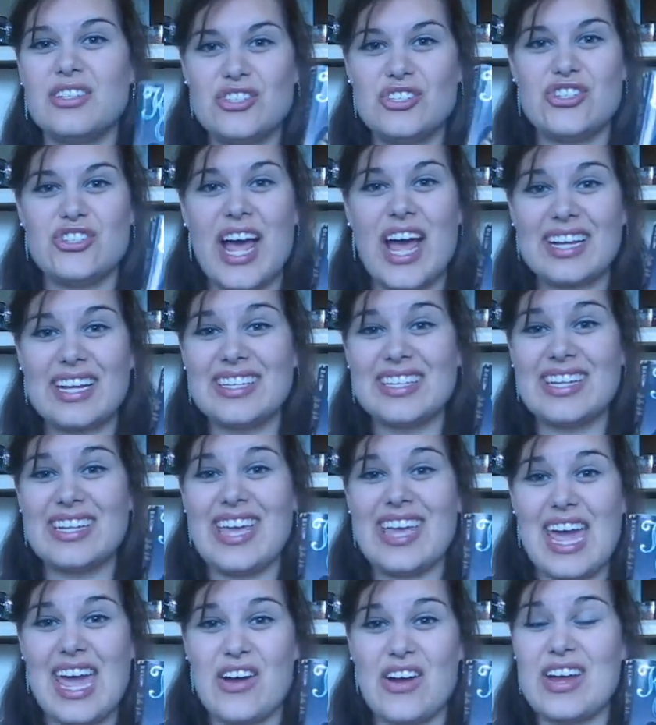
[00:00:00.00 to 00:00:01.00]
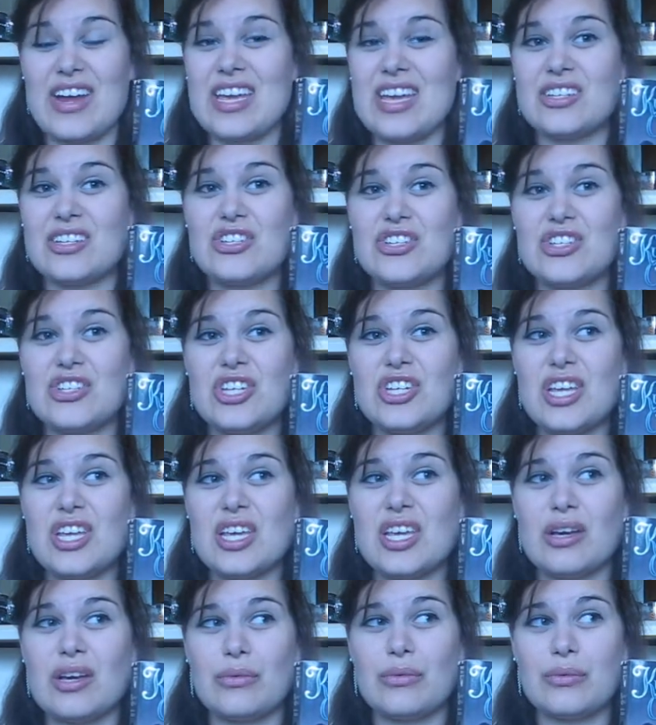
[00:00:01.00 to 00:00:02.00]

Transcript: Jacqueline Carey. She